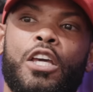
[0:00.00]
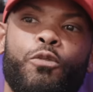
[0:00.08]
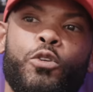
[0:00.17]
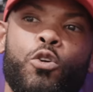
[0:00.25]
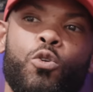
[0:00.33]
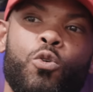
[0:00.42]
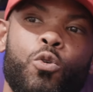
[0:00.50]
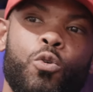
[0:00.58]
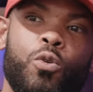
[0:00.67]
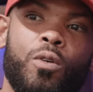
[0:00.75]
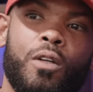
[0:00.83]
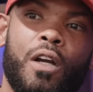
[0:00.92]
If
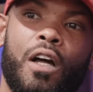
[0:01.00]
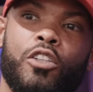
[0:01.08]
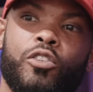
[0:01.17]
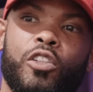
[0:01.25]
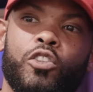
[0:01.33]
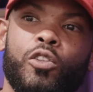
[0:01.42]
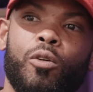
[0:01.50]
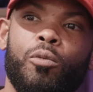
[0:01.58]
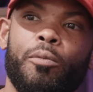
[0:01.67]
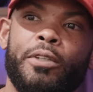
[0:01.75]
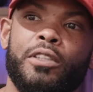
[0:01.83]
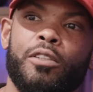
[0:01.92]
you can't trust your
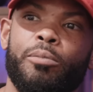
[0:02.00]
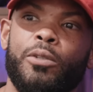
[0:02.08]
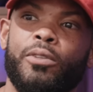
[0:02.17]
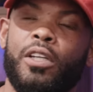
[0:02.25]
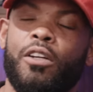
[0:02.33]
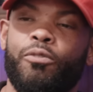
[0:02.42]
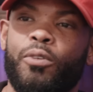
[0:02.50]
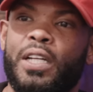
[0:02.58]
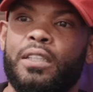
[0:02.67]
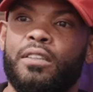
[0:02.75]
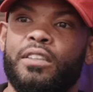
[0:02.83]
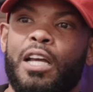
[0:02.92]
woman to be with her friends,